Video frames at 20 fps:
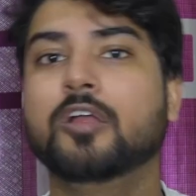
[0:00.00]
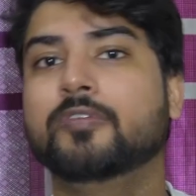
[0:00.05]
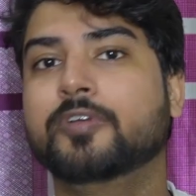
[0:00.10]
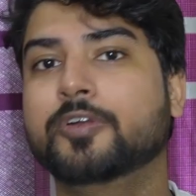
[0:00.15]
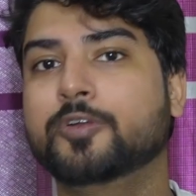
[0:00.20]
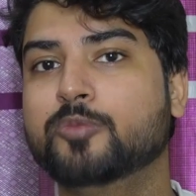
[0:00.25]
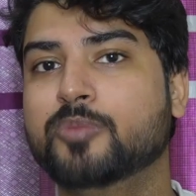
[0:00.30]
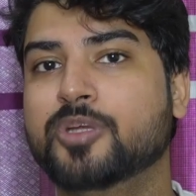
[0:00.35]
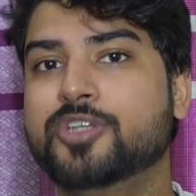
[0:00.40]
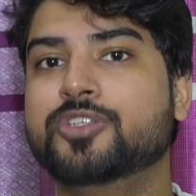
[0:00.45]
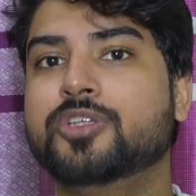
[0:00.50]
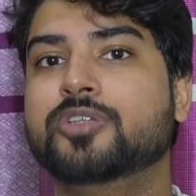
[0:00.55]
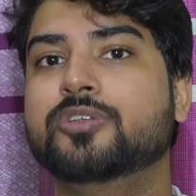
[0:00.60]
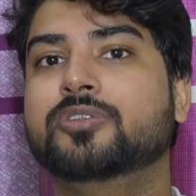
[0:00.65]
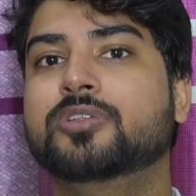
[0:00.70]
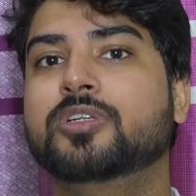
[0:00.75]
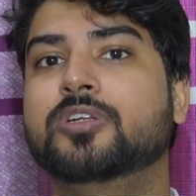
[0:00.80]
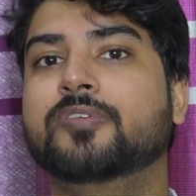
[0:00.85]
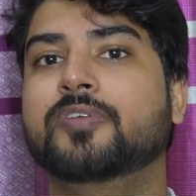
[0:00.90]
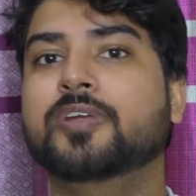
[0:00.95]
where you mention
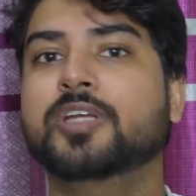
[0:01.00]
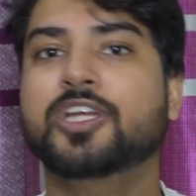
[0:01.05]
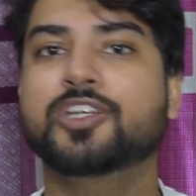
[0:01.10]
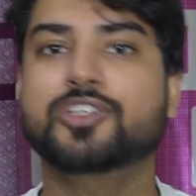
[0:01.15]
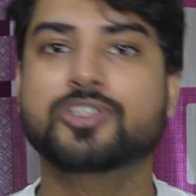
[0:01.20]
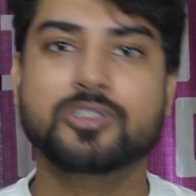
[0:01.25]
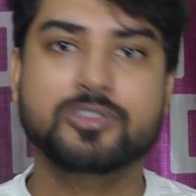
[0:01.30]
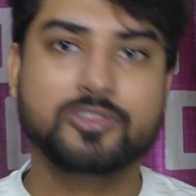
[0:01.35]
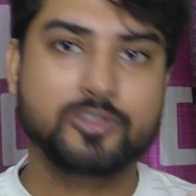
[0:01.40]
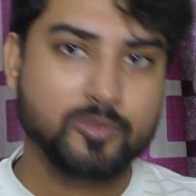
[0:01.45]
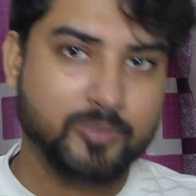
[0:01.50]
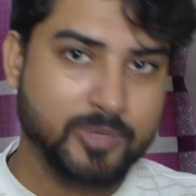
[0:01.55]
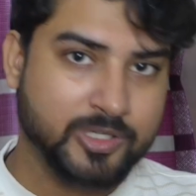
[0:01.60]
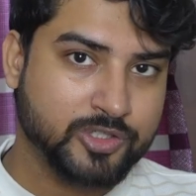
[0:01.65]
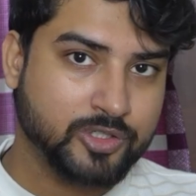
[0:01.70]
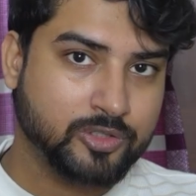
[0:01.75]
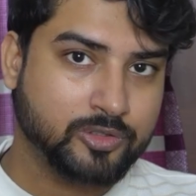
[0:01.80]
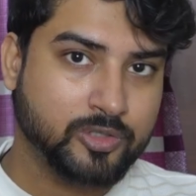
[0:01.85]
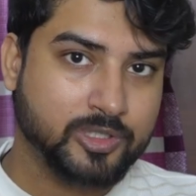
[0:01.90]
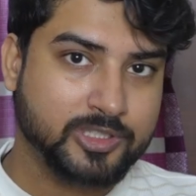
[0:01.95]
your certifications, you
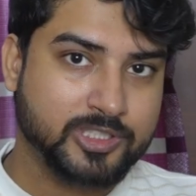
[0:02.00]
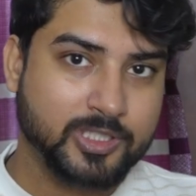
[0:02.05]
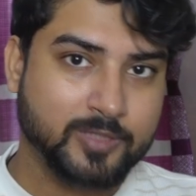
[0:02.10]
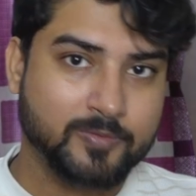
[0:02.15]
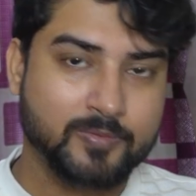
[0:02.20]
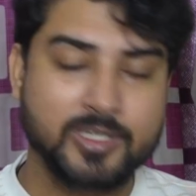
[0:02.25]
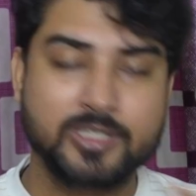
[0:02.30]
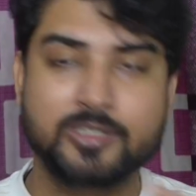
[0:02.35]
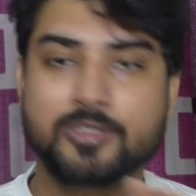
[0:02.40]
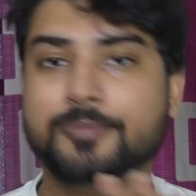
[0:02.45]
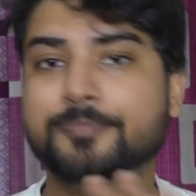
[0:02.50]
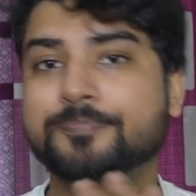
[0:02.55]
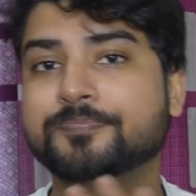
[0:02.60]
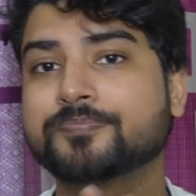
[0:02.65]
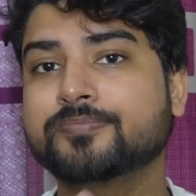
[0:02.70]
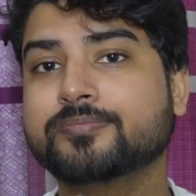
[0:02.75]
mention your achievements.